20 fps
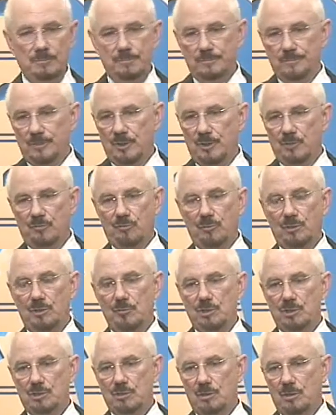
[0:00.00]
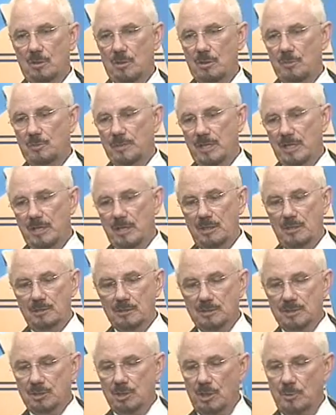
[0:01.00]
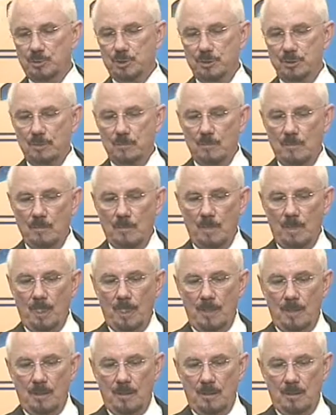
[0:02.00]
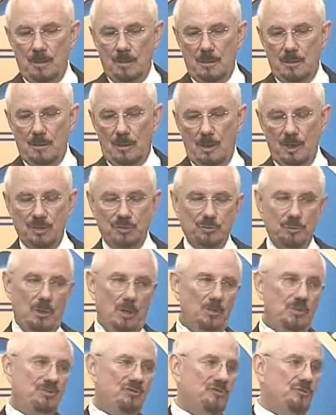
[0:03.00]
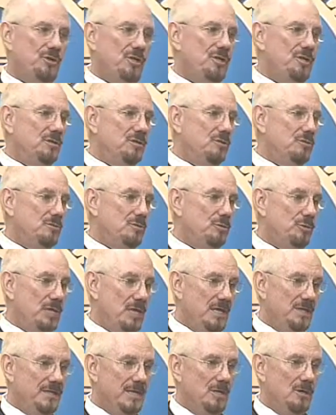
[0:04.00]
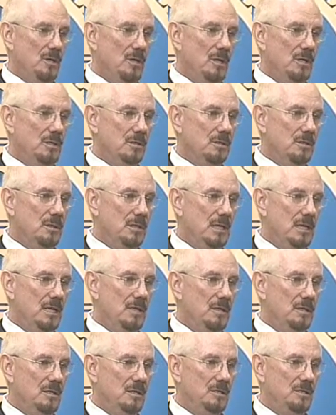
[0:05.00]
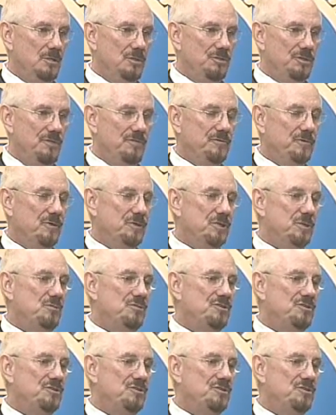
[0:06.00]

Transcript: you know three-dimensional art of painting or sculpture, artists were always free to create that art and their difficulty was